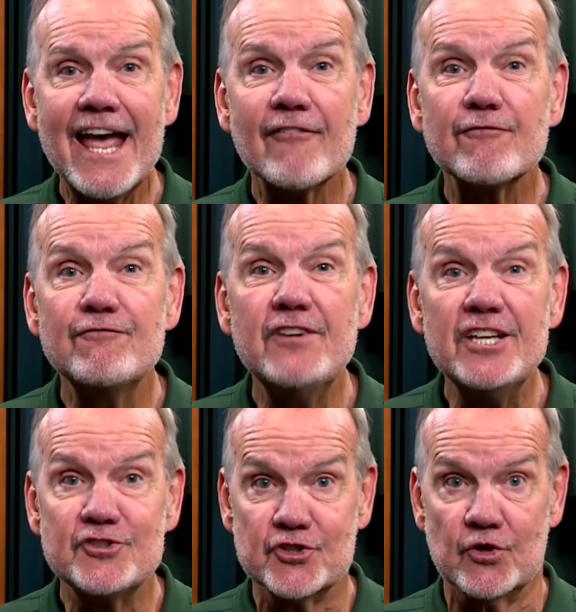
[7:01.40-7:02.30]
have
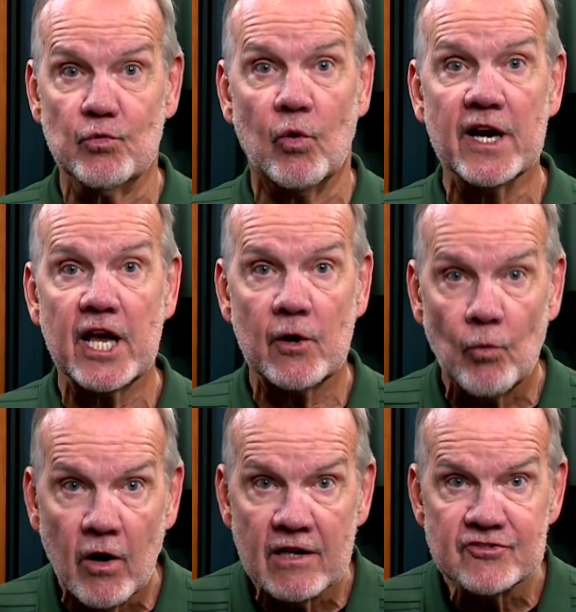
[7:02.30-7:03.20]
featured
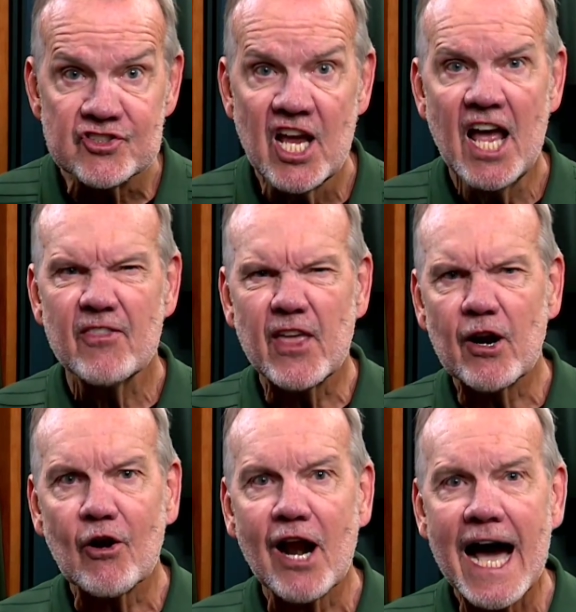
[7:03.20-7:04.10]
one-on-ones that
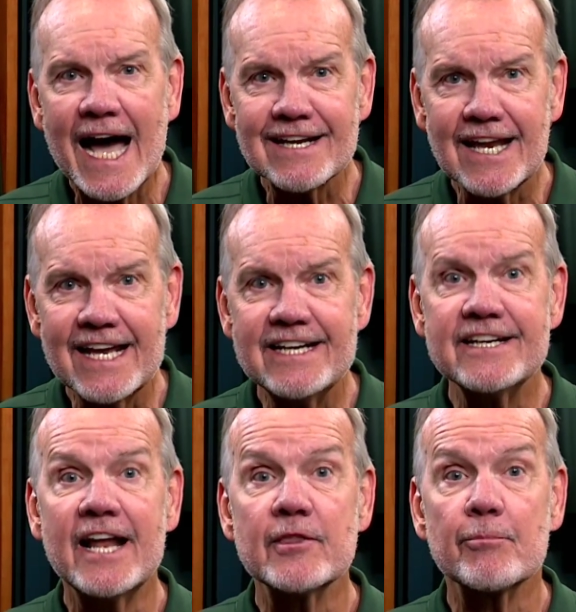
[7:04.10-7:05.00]
are highlighted
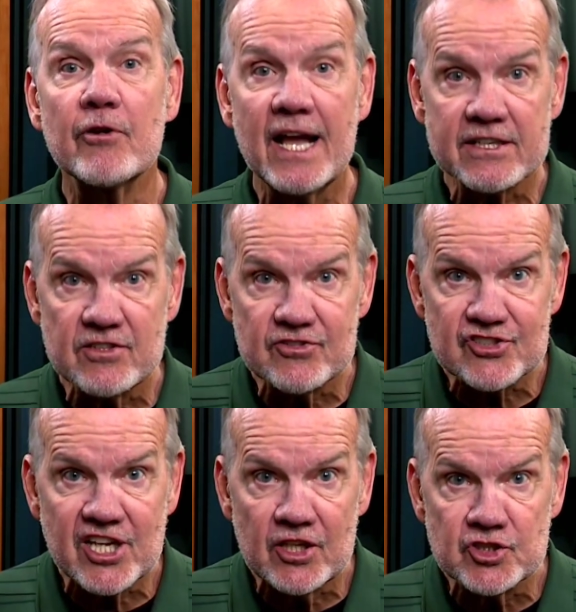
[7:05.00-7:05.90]
on the practice
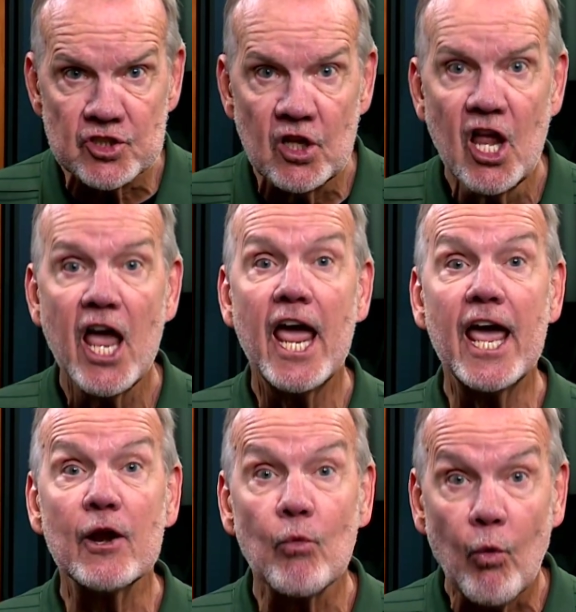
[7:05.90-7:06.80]
schedule
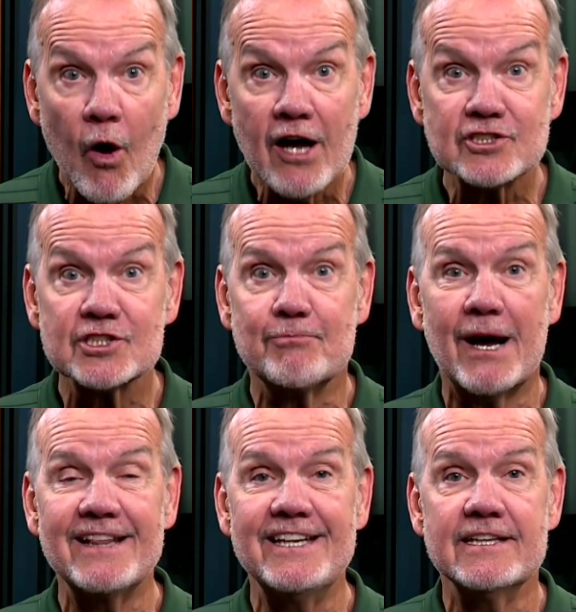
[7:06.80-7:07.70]
and watched
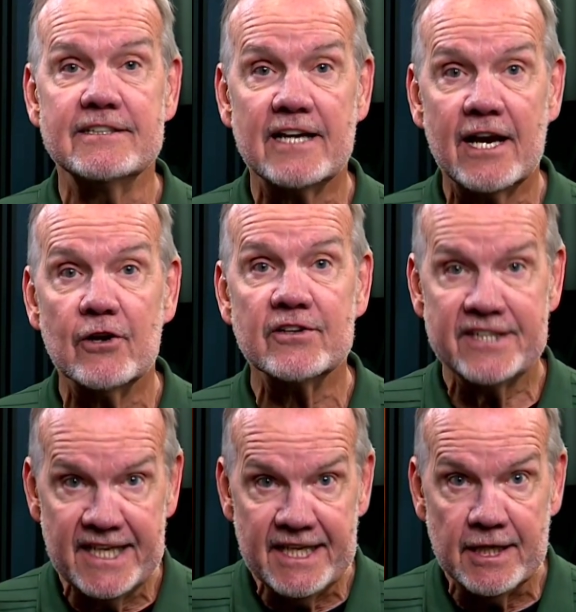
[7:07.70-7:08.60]
by the entire
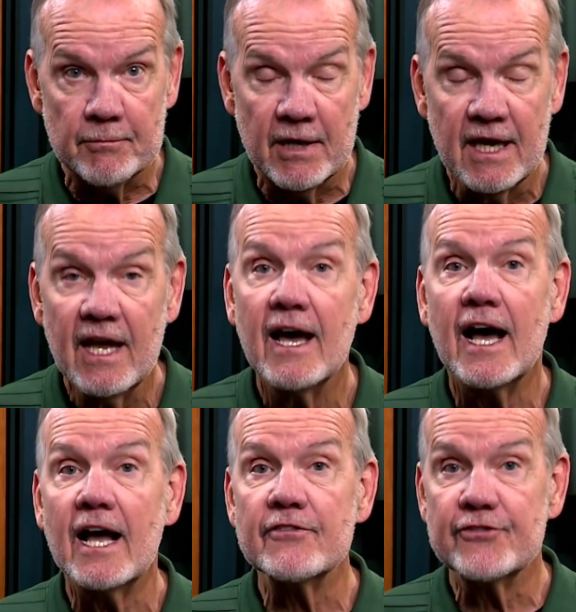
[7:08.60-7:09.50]
team.
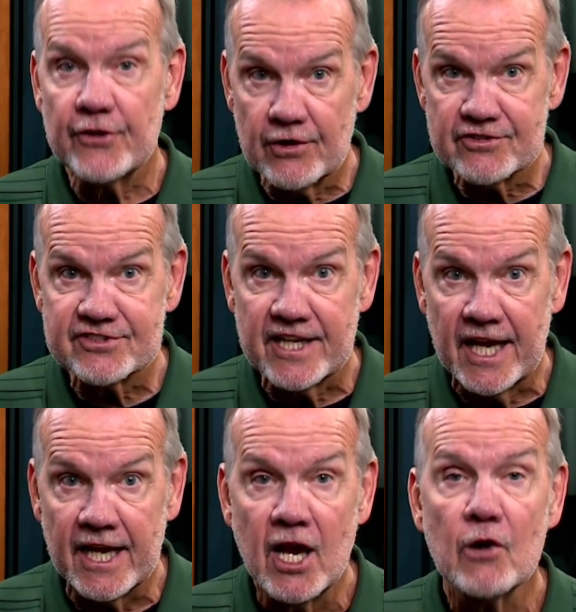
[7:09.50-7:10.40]
On Thursday,
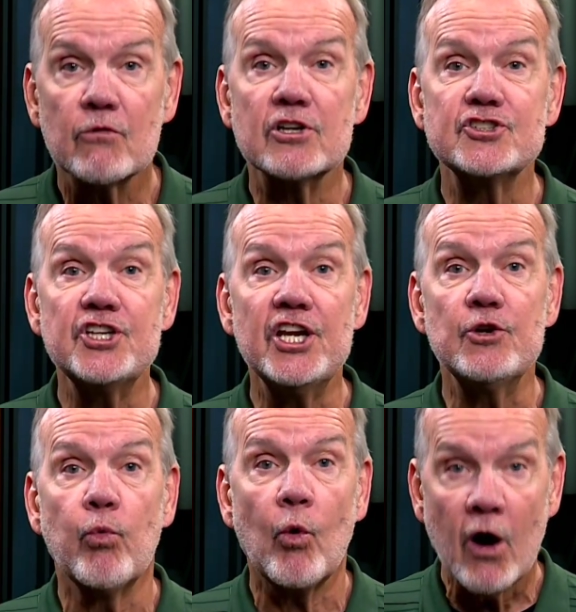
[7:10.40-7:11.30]
Rasheed
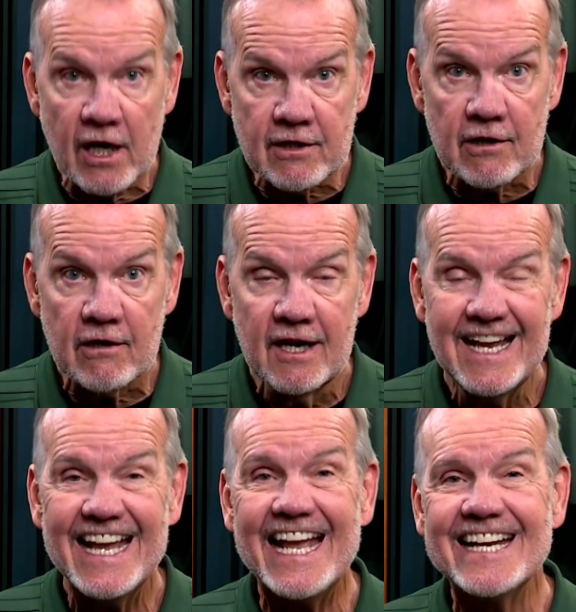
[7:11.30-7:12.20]
Walker
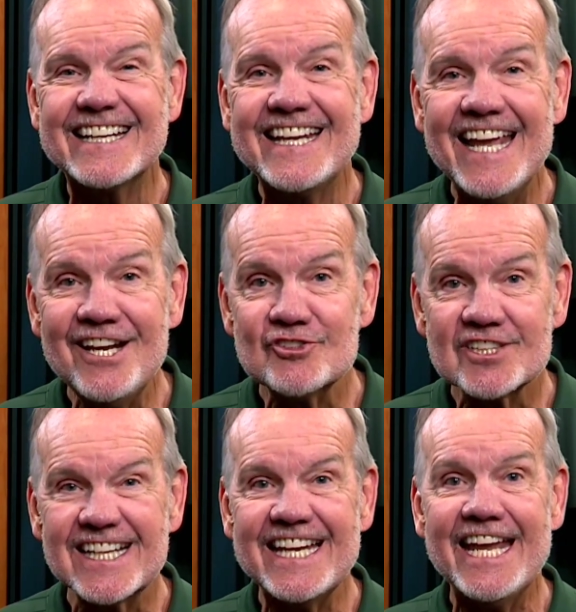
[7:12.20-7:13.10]
and
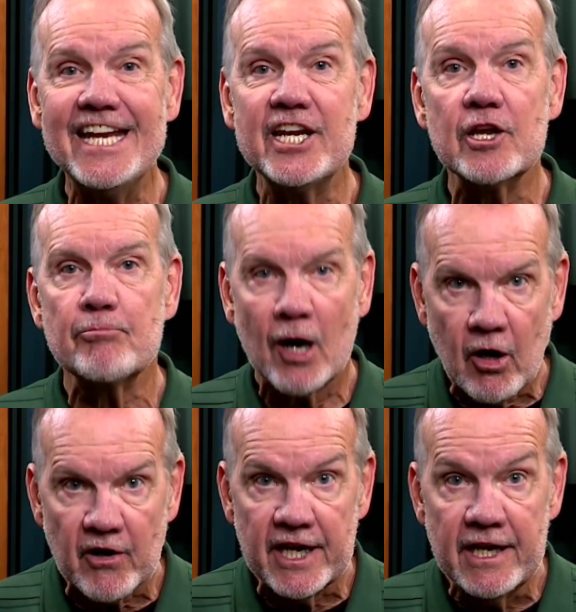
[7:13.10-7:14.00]
Kingsley
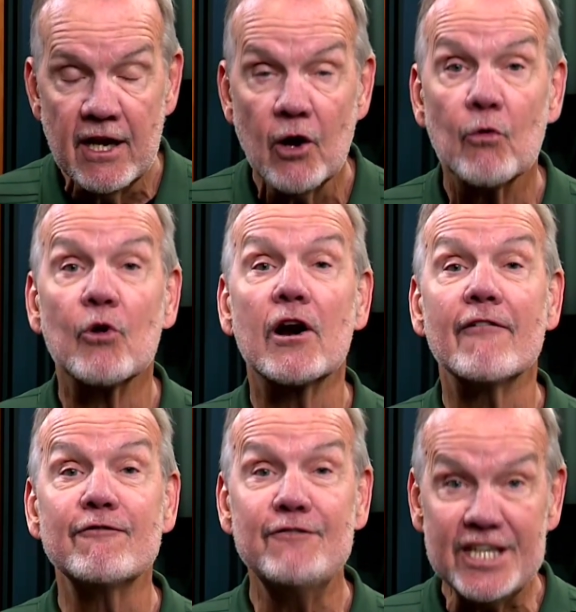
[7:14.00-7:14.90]
Enagbare were a
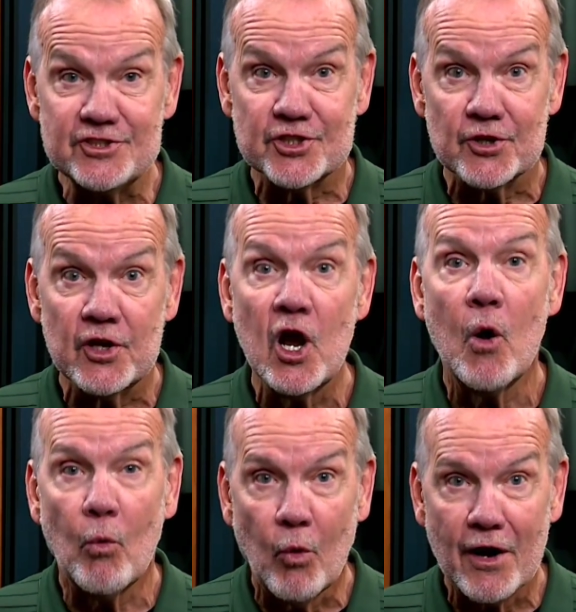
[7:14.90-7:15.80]
featured
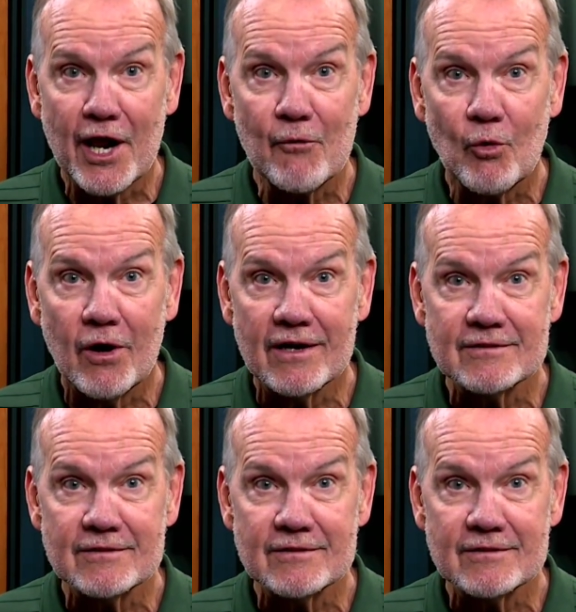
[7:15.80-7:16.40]
one-on-one.